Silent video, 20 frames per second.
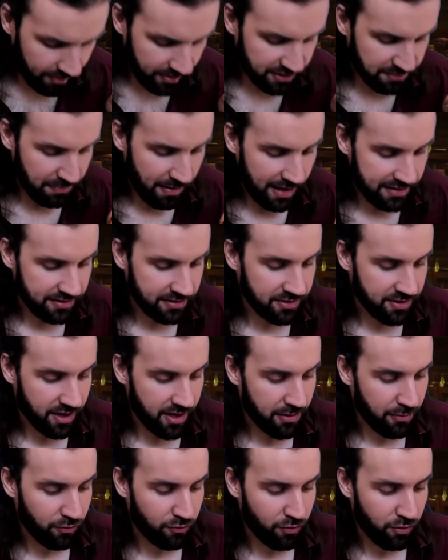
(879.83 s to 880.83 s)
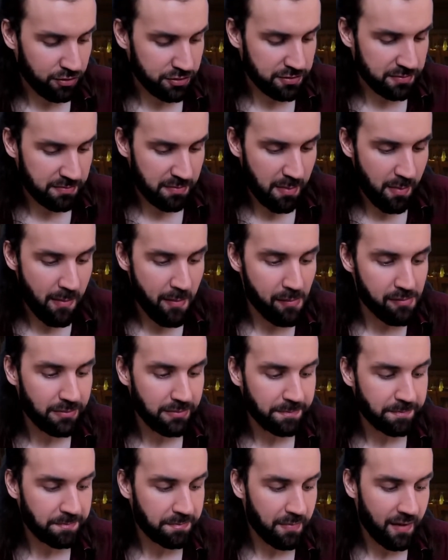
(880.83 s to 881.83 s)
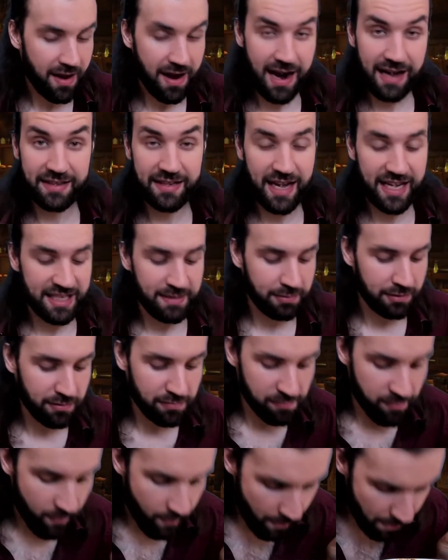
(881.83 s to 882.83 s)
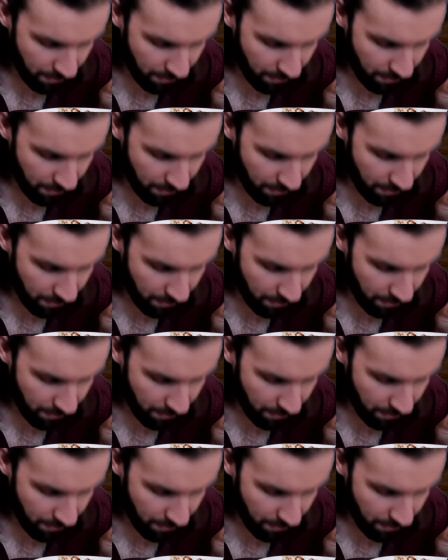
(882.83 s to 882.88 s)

The spices are, of course, unedible.